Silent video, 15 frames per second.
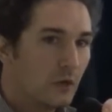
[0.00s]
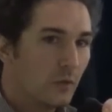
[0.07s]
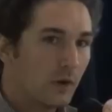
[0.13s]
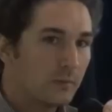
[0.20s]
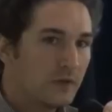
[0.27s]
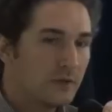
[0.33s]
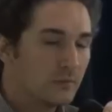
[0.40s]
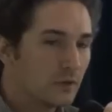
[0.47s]

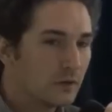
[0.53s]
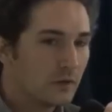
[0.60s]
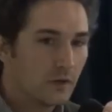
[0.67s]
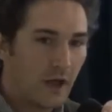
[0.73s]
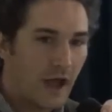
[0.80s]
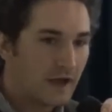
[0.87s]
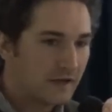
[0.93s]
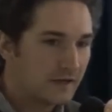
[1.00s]
where
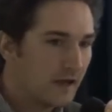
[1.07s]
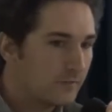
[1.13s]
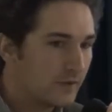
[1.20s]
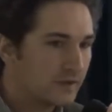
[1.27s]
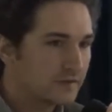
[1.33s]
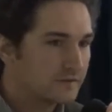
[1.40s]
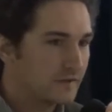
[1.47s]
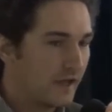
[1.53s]
people,
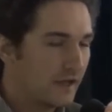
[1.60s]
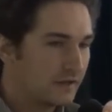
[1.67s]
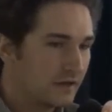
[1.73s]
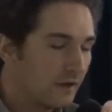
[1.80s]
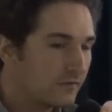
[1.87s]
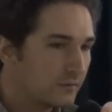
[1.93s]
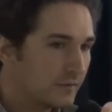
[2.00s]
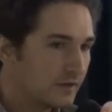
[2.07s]
academics, and
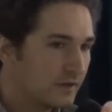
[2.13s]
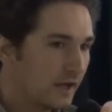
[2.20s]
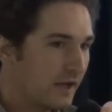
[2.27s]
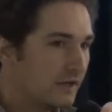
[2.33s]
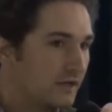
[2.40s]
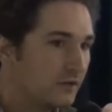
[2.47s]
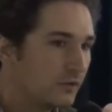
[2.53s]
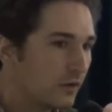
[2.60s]
government
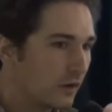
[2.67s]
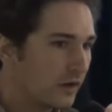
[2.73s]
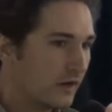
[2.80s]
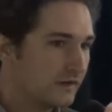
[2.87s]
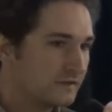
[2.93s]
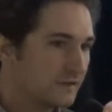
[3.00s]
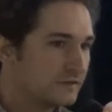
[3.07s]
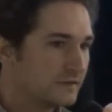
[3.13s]
and Inuit
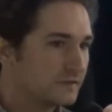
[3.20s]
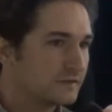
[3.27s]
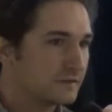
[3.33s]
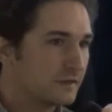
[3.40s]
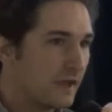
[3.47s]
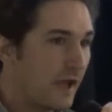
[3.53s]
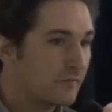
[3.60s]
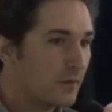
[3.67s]

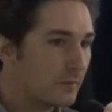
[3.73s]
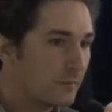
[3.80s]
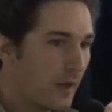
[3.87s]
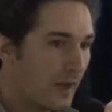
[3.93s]
organizations have